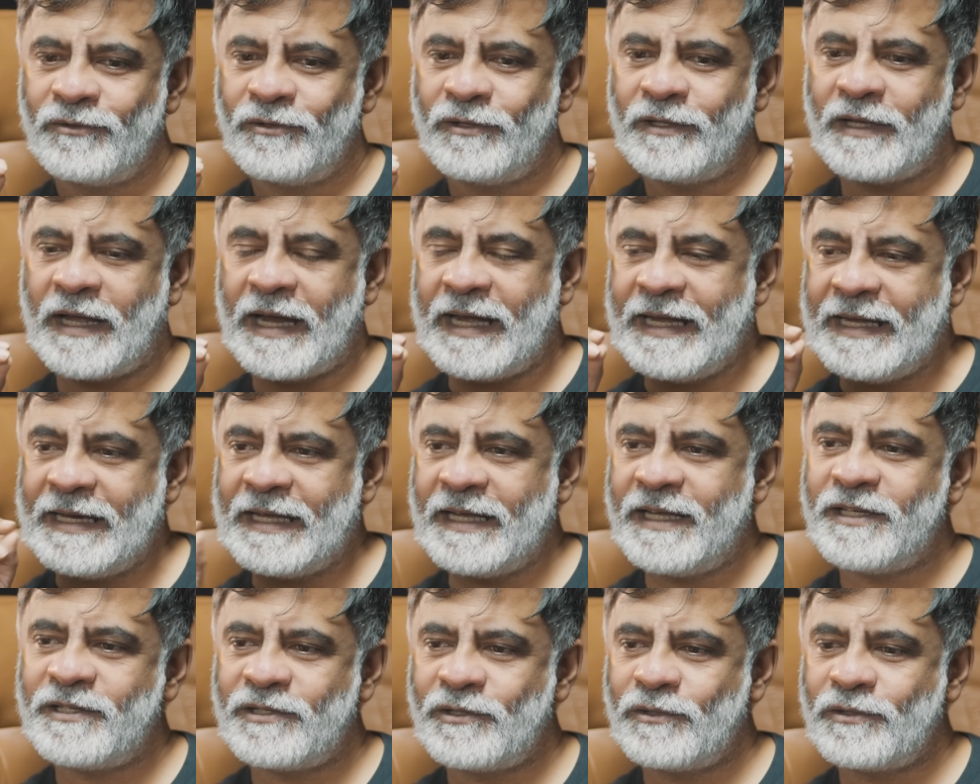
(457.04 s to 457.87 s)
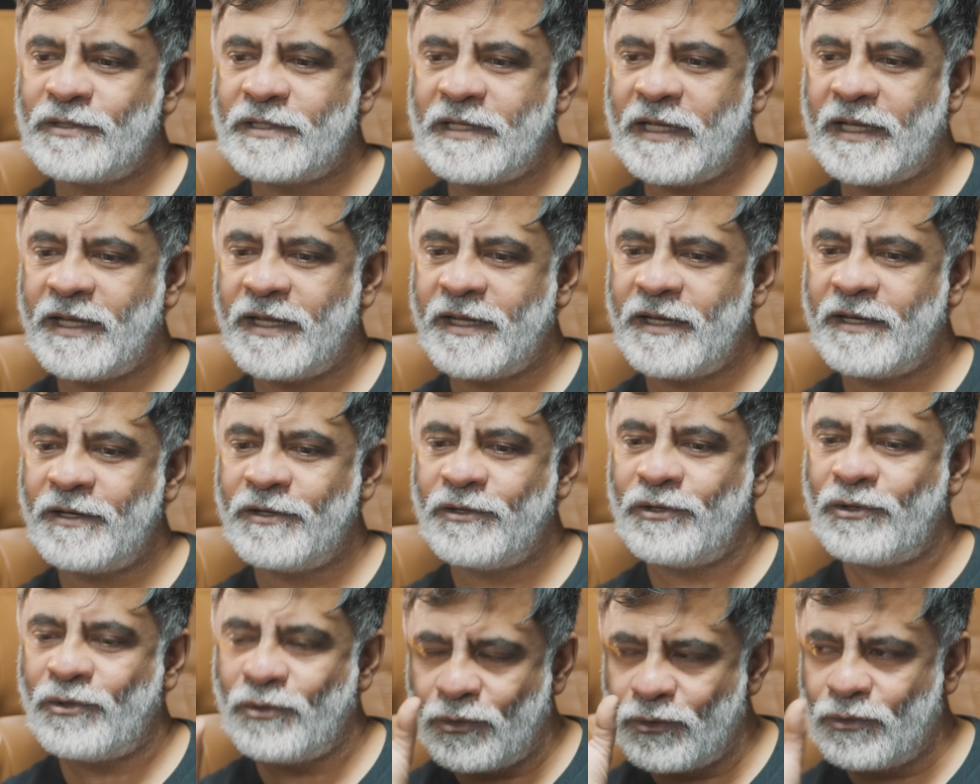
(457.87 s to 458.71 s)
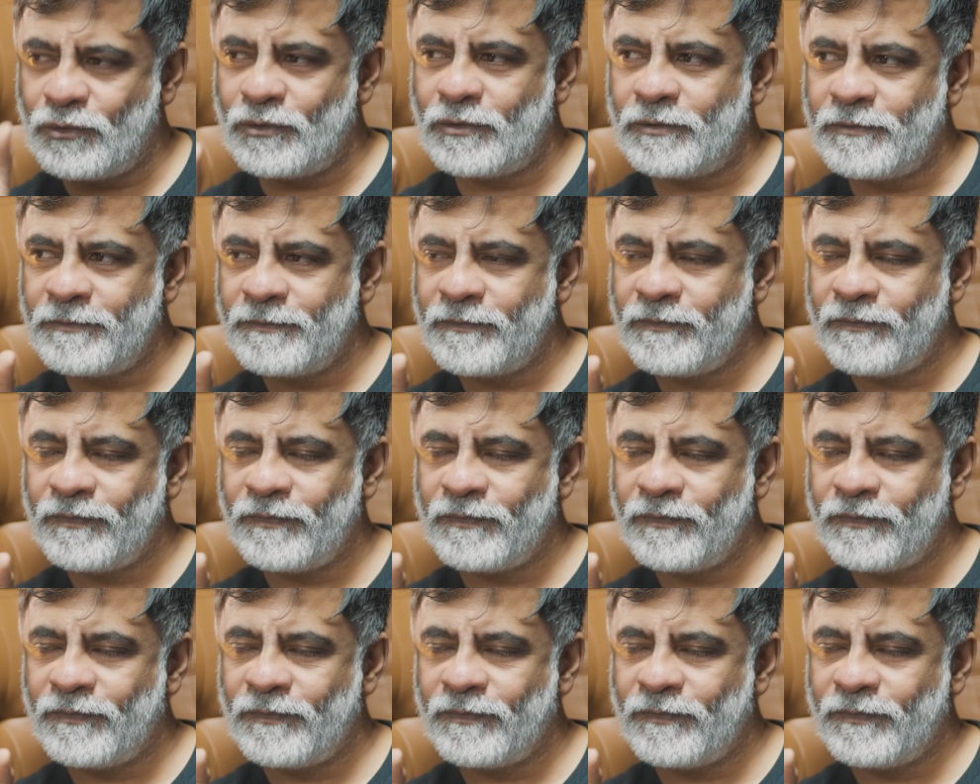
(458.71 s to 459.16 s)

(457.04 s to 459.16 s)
So the idea is to stay true